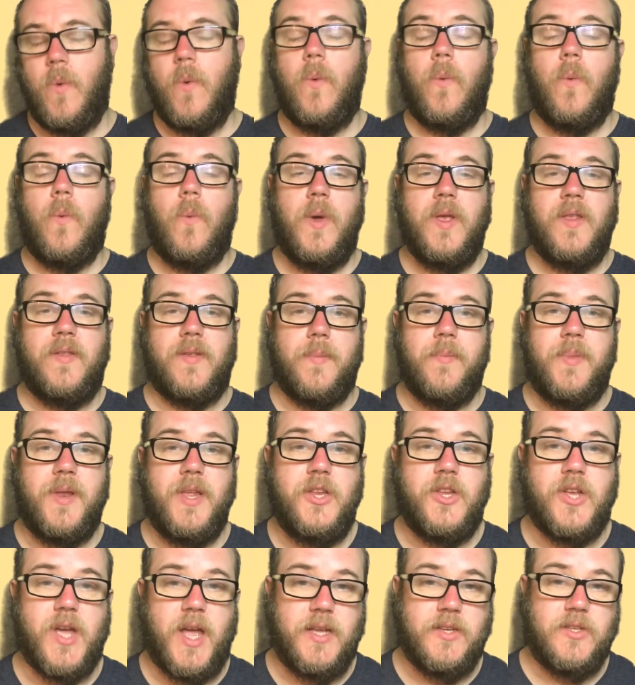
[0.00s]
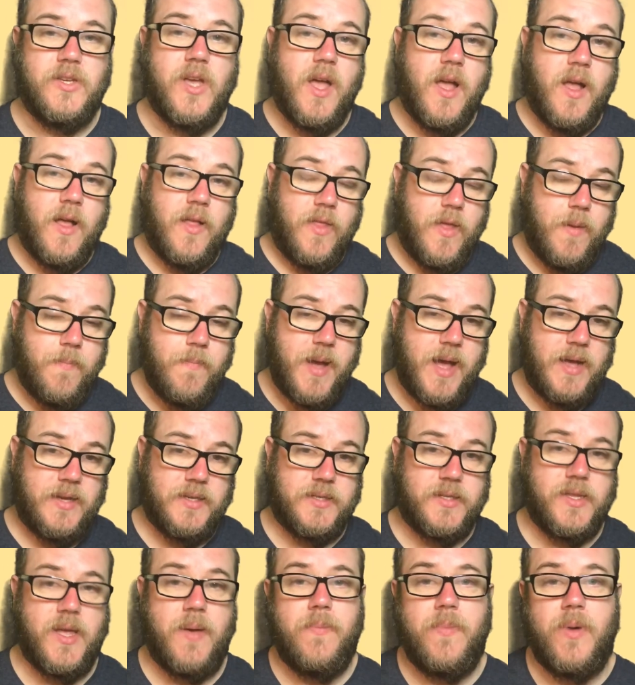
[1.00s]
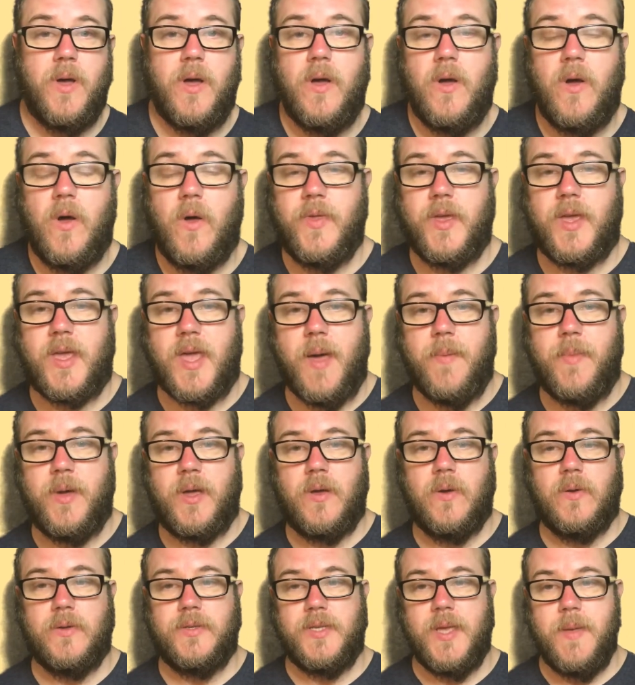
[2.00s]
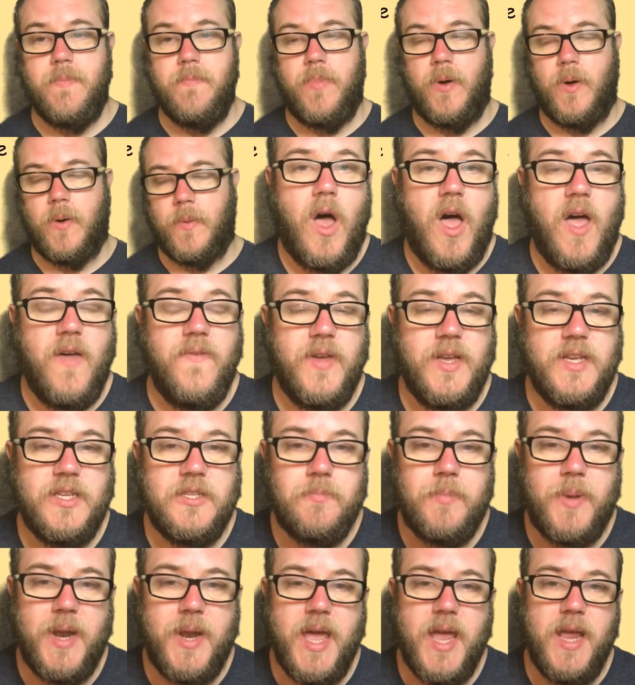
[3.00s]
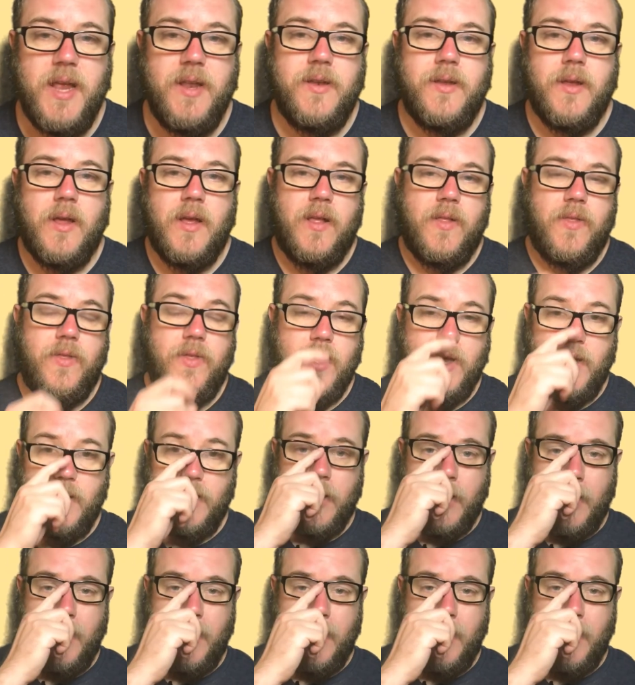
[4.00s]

on the chemical symbol. I've explained that